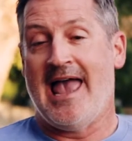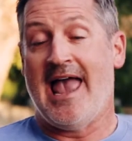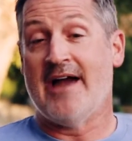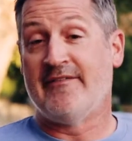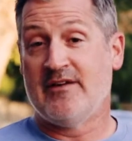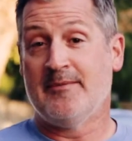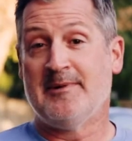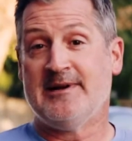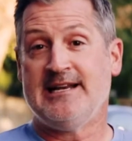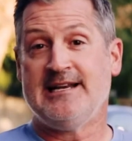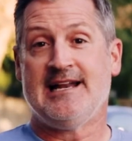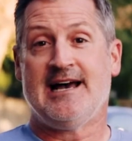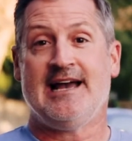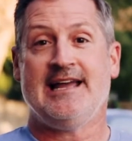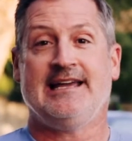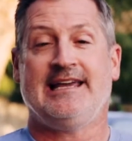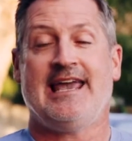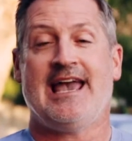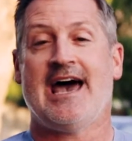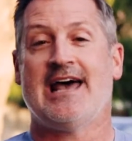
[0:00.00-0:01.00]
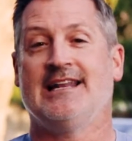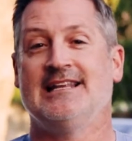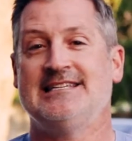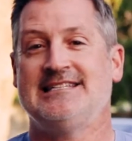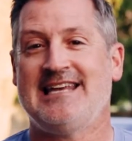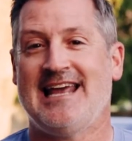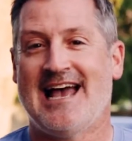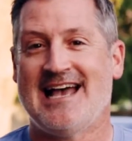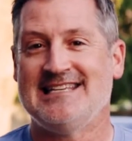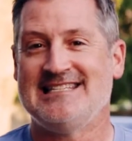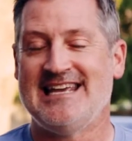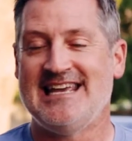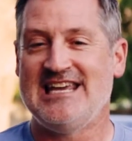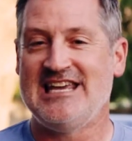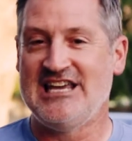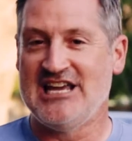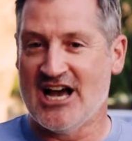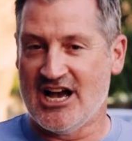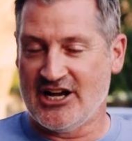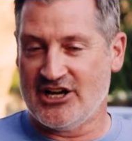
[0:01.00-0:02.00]
Every Monday night, Catalyst has a
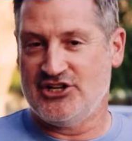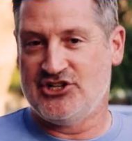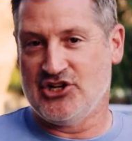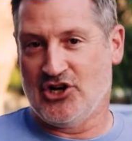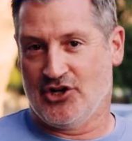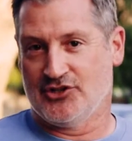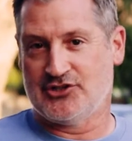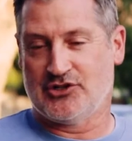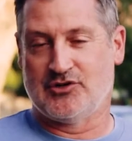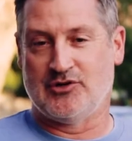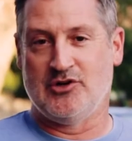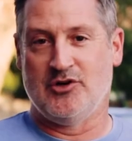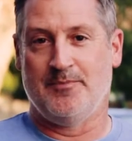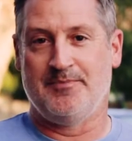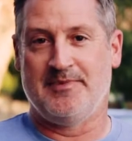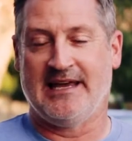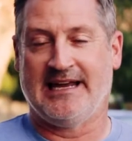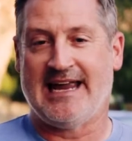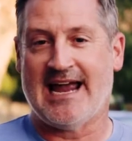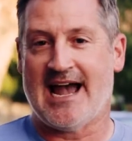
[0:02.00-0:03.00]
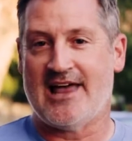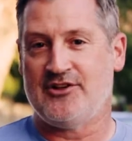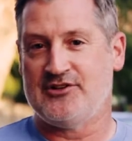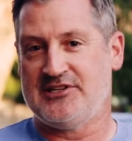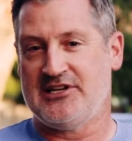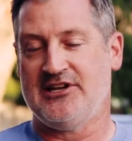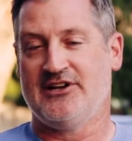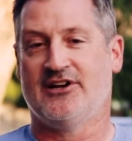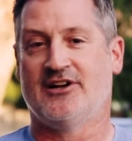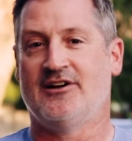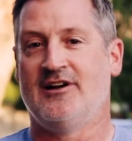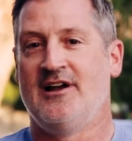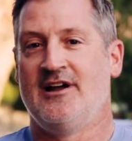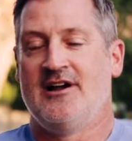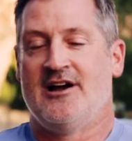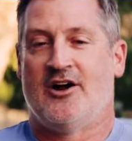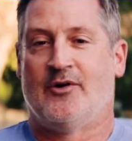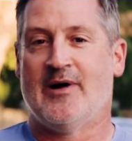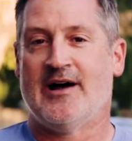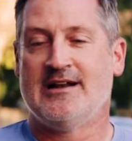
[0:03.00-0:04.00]
young adults group that gathers here
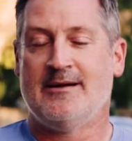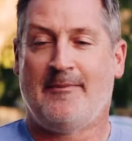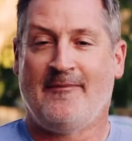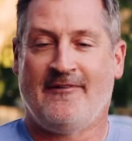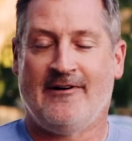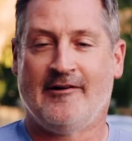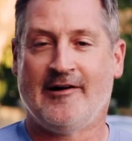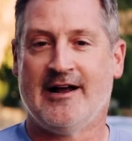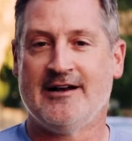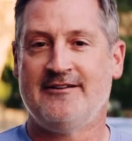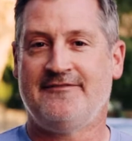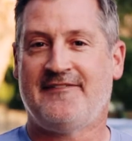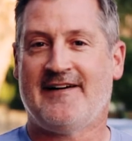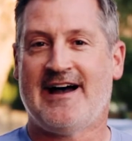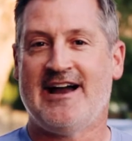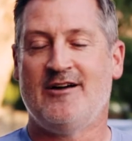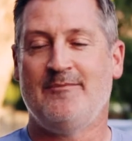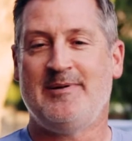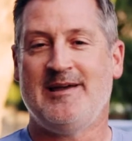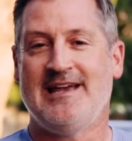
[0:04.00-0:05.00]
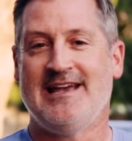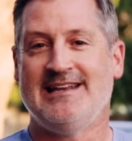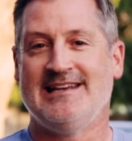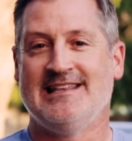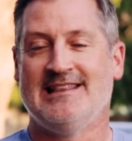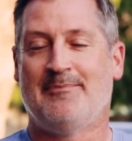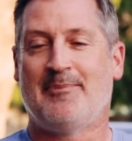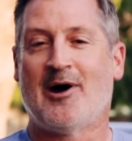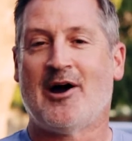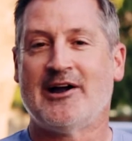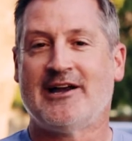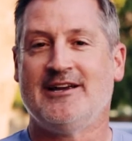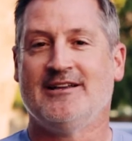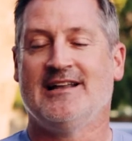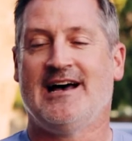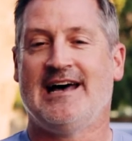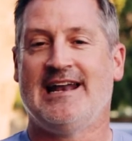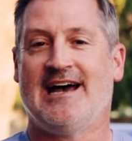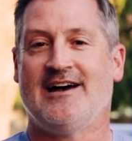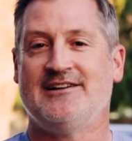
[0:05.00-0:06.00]
around the fire pit in the
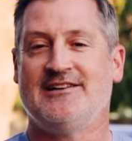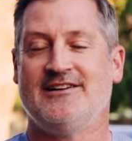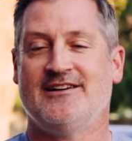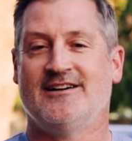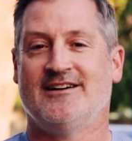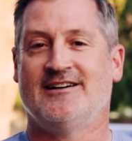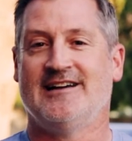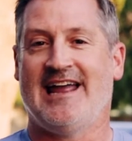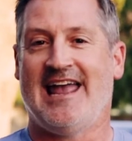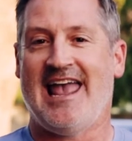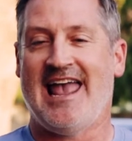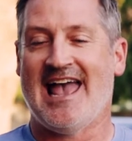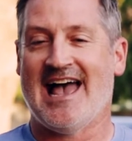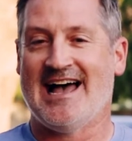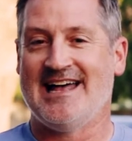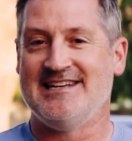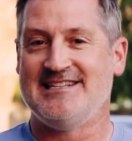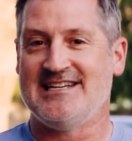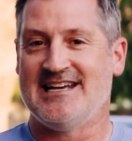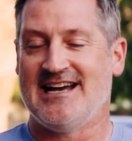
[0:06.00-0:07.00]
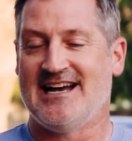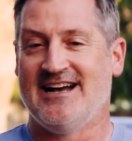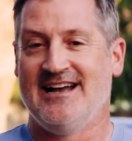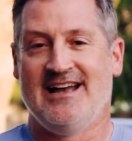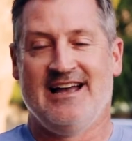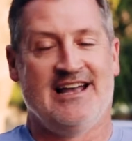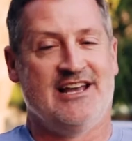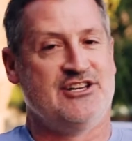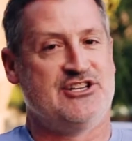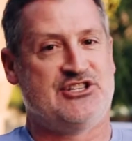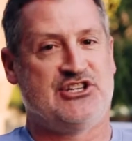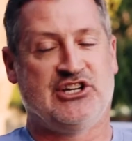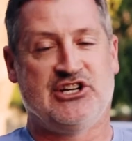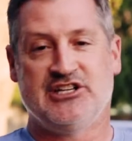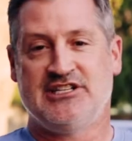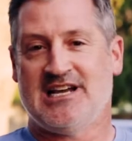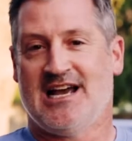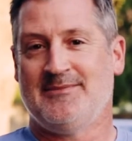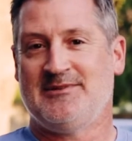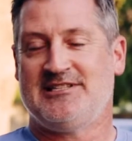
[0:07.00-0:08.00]
parking lot out here, and just a
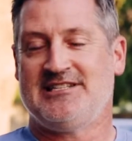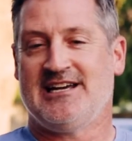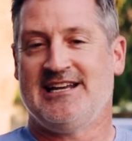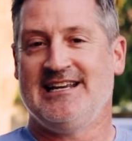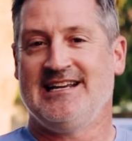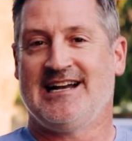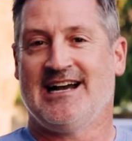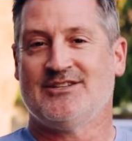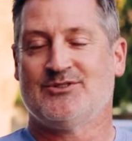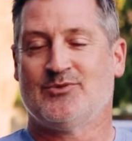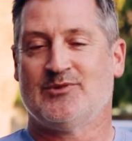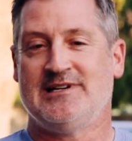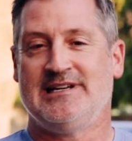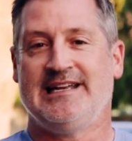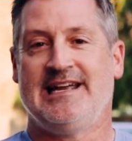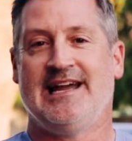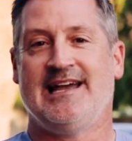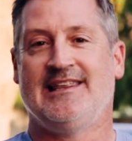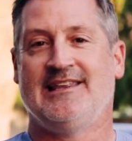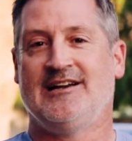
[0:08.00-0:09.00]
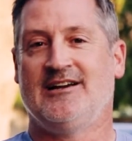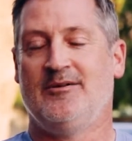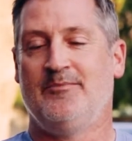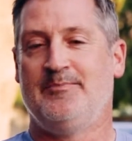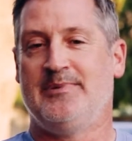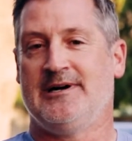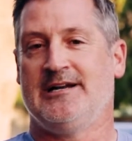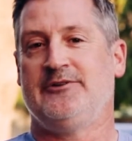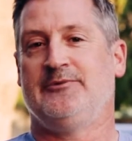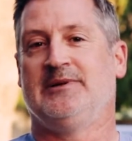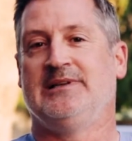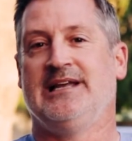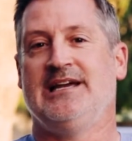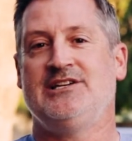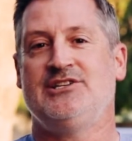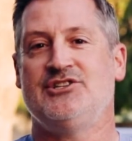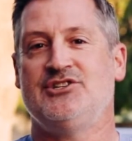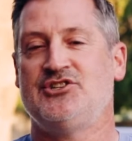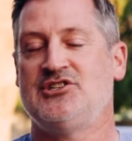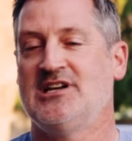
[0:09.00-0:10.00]
good time studying God's Word together, building
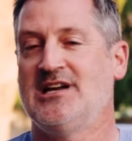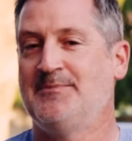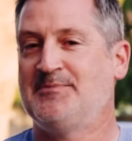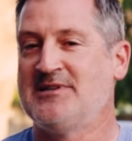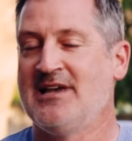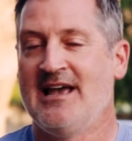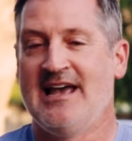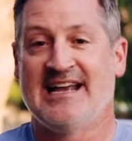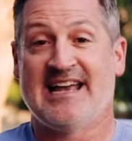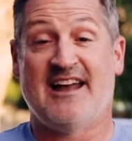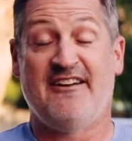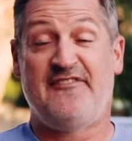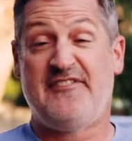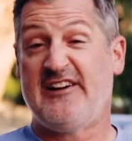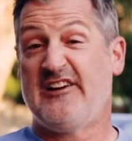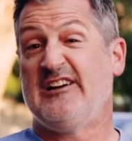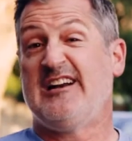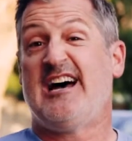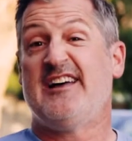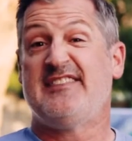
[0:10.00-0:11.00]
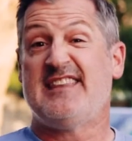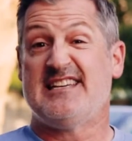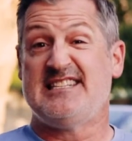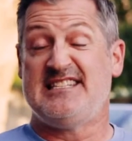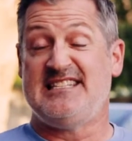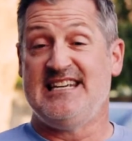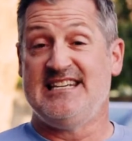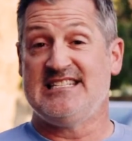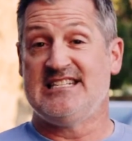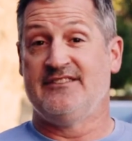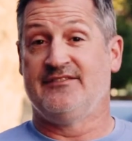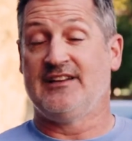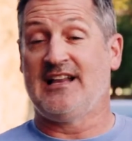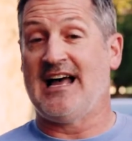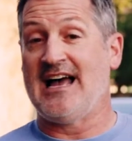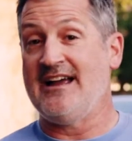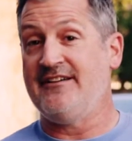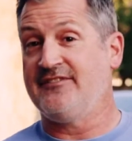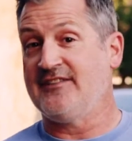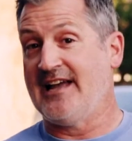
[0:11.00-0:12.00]
relationships, kind of figuring out that season of
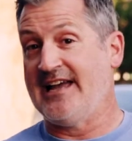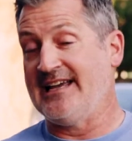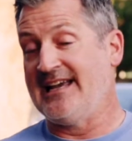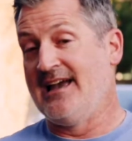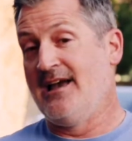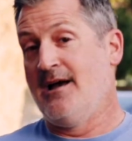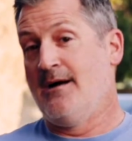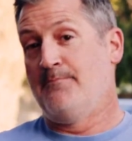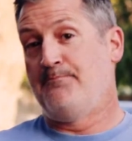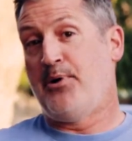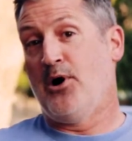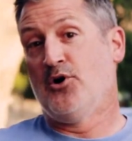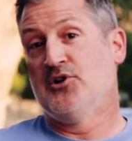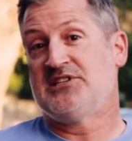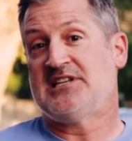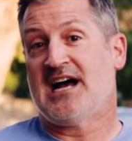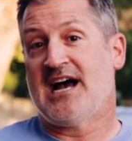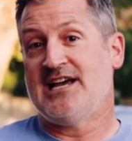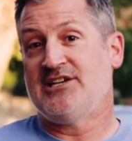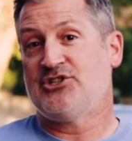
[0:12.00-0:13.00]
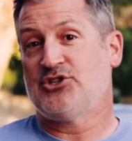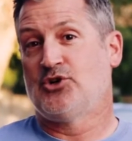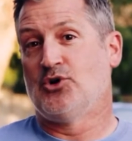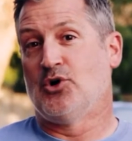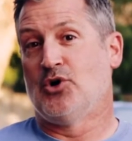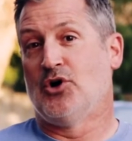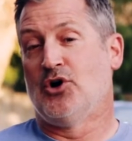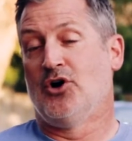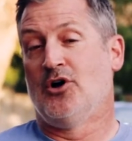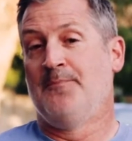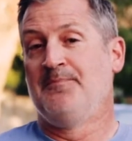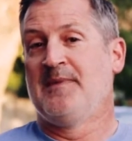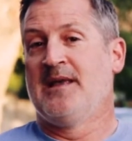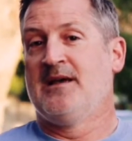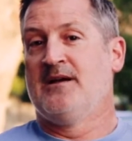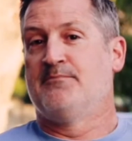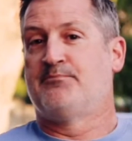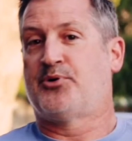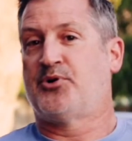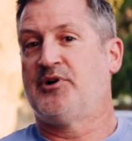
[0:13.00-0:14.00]
life, like post-high school,
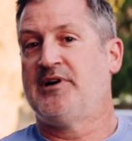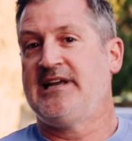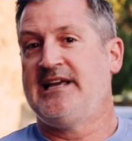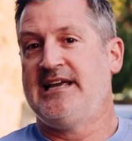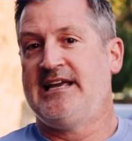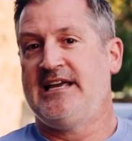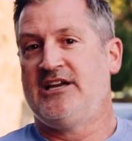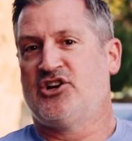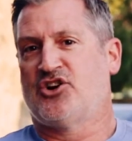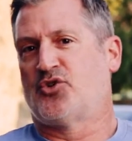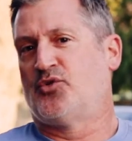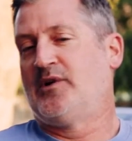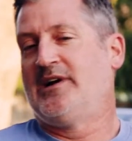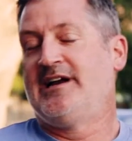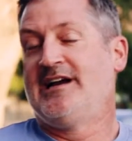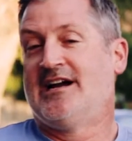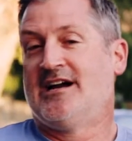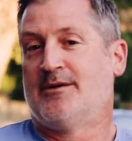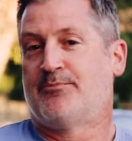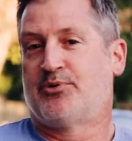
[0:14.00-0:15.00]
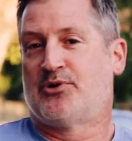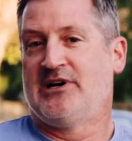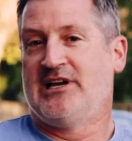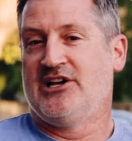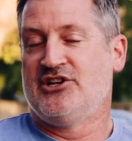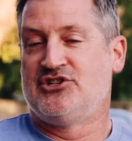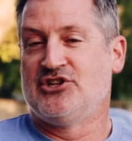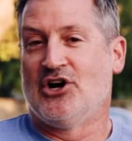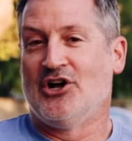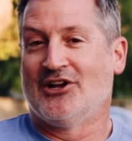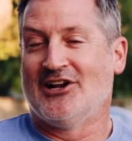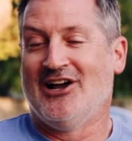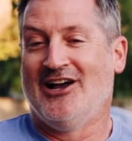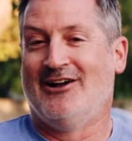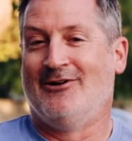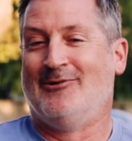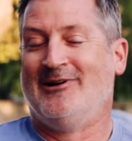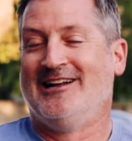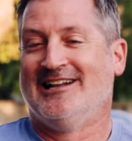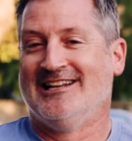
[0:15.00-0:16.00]
pre-career, pre-adult,
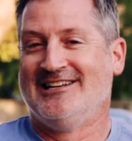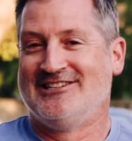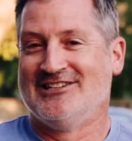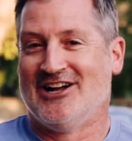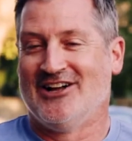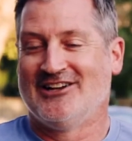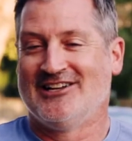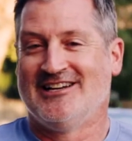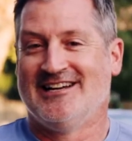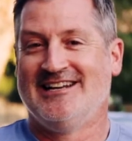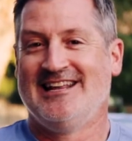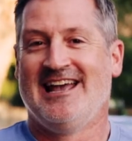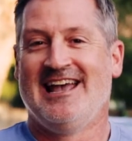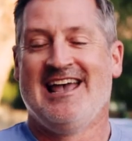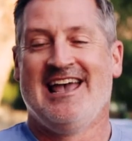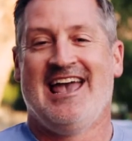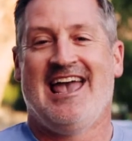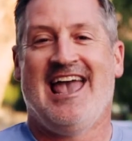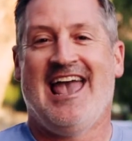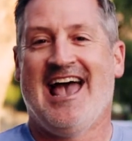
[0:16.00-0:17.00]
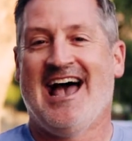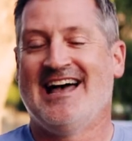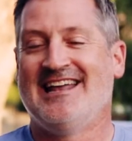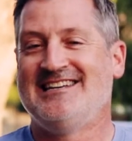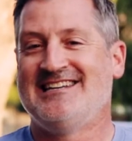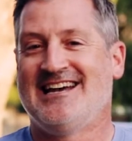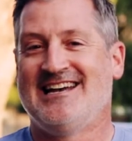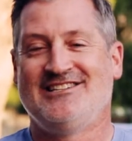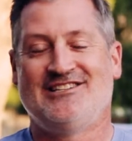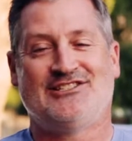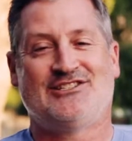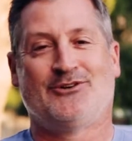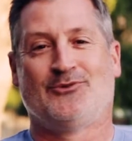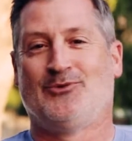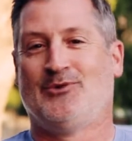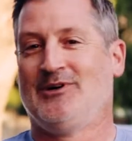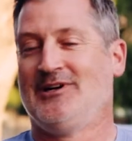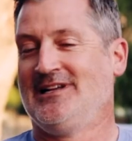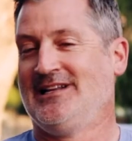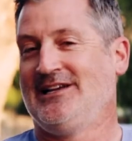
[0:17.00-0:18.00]
real adulthood, and just a
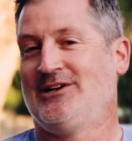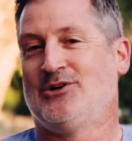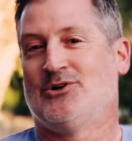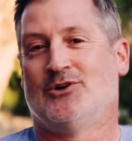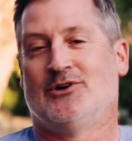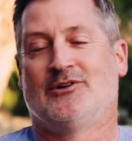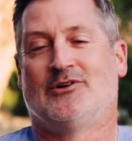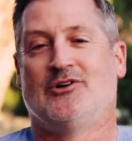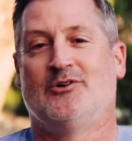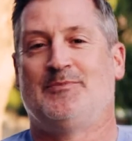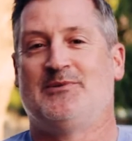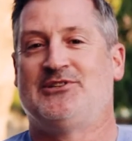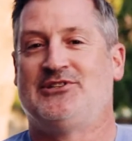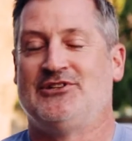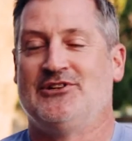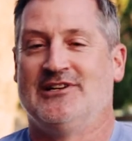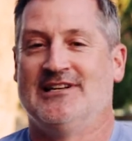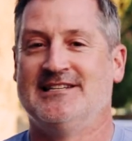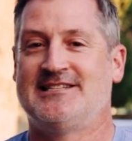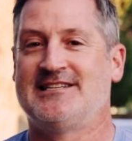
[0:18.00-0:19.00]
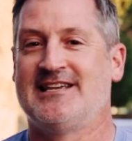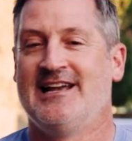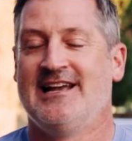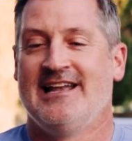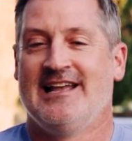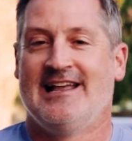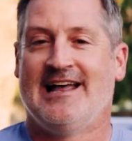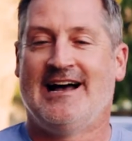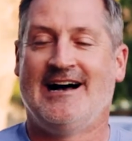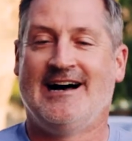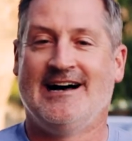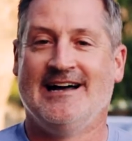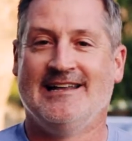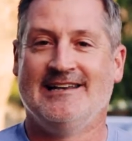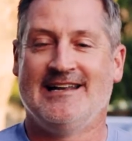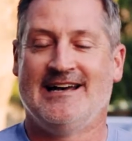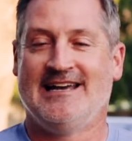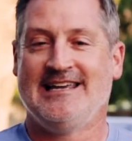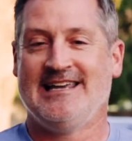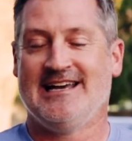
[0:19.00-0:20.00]
really cool group of students
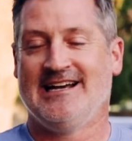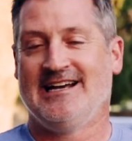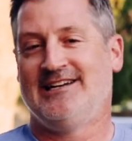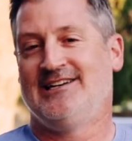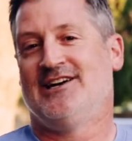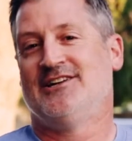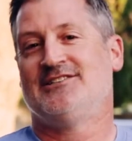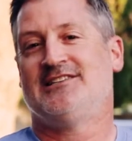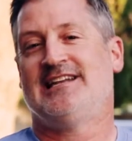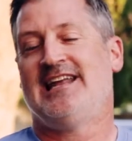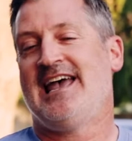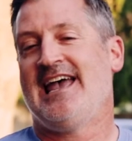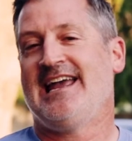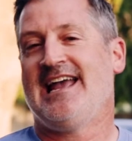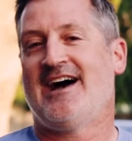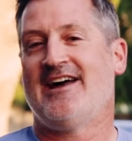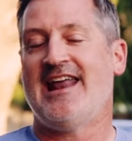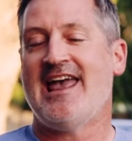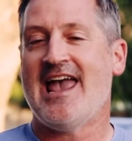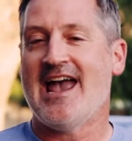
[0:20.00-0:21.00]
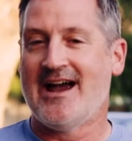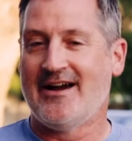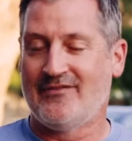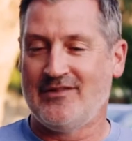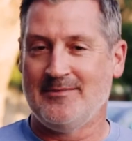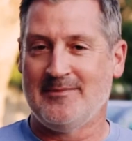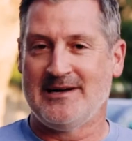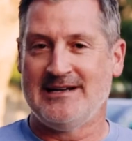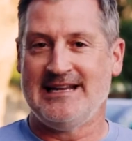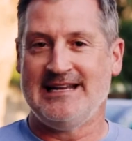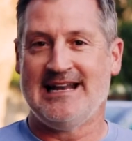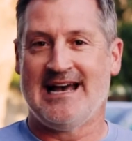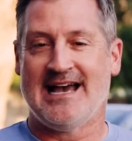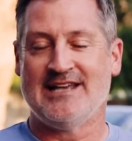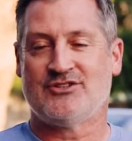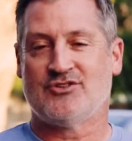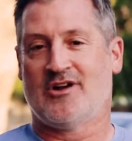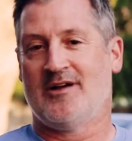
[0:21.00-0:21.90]
and young adults that hang out every Monday night.